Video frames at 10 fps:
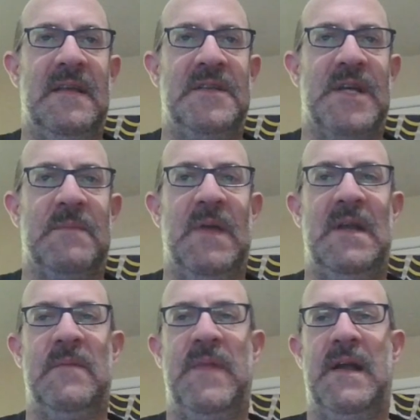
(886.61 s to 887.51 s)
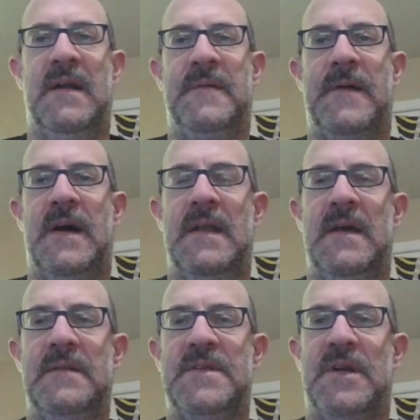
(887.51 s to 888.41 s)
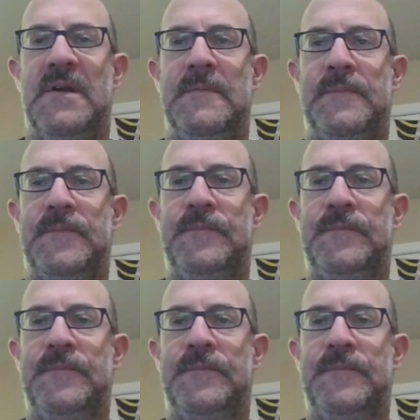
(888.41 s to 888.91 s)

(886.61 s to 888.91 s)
and checkmated him there on turn